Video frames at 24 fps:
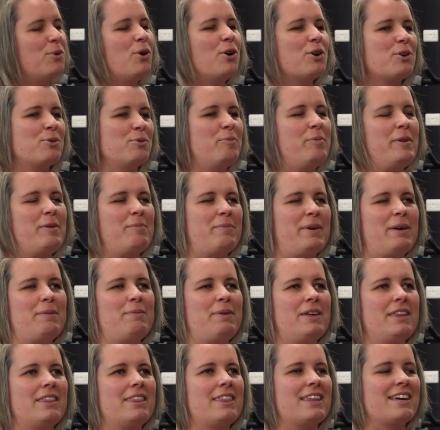water would be my
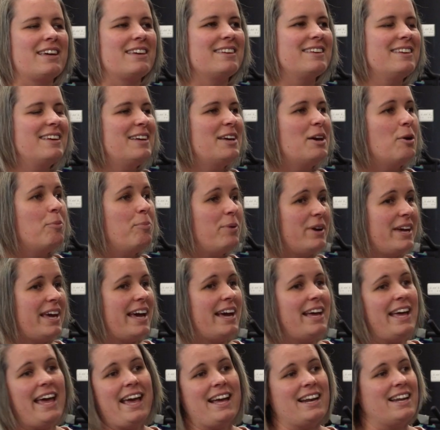main thing. But
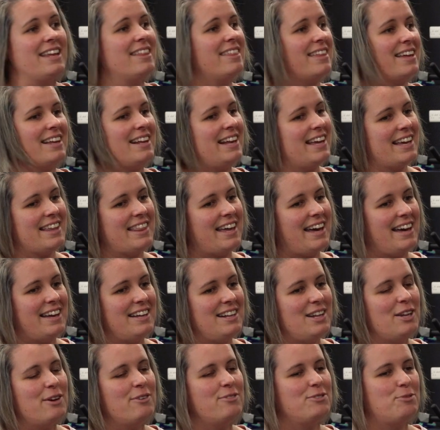yeah, anything like
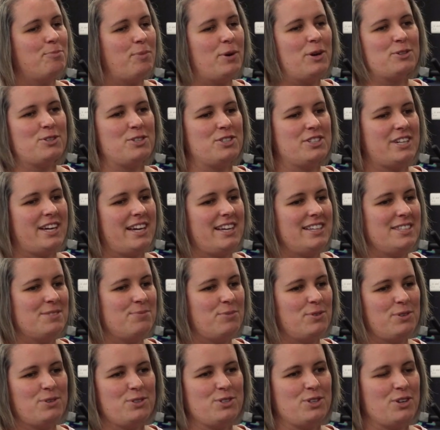that. Loved boxercise
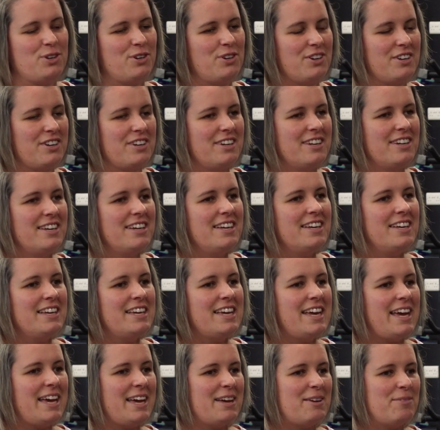when I was younger.
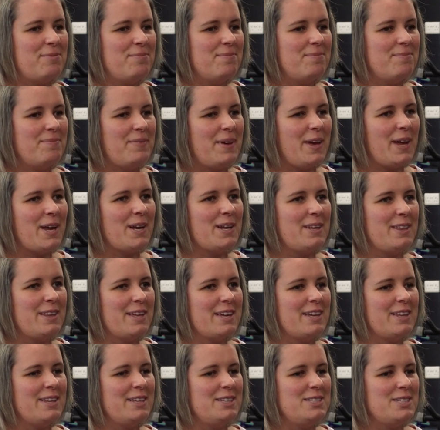
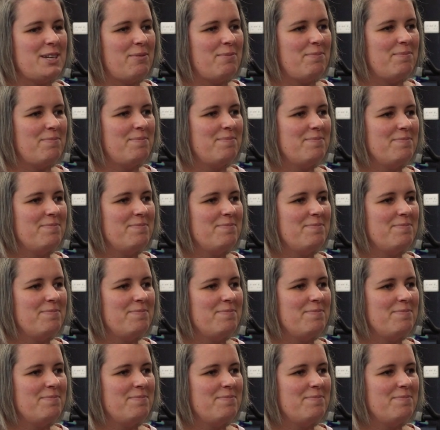Anything at the gym.